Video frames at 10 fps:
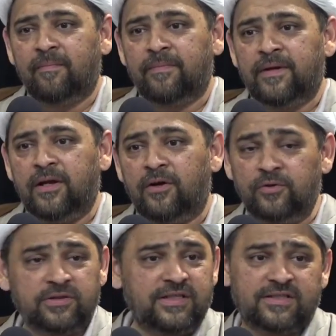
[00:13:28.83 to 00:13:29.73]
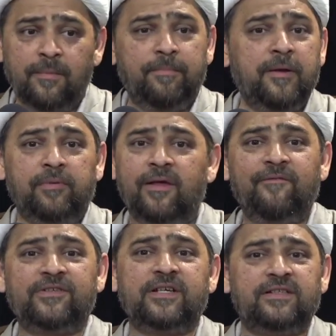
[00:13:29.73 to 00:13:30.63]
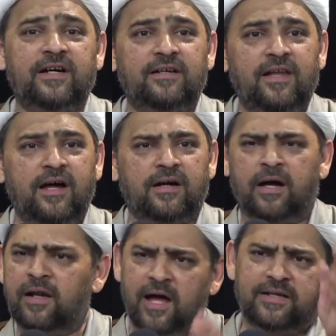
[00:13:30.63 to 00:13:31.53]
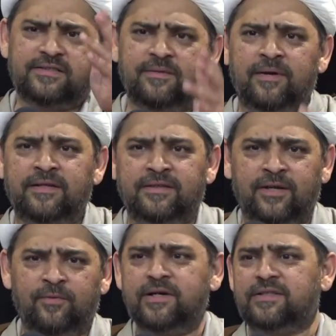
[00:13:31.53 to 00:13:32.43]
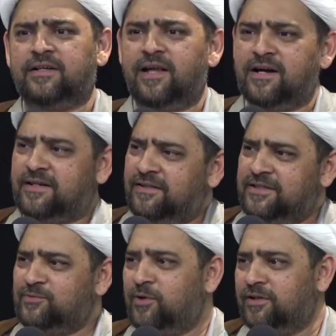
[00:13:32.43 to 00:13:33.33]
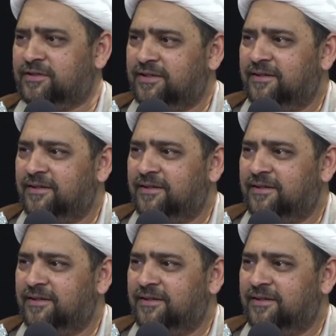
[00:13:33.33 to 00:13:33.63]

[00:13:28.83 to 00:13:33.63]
You'll see some people emphasizing akhlaq. Akhlaq is the main thing. Where's akhlaq in this world?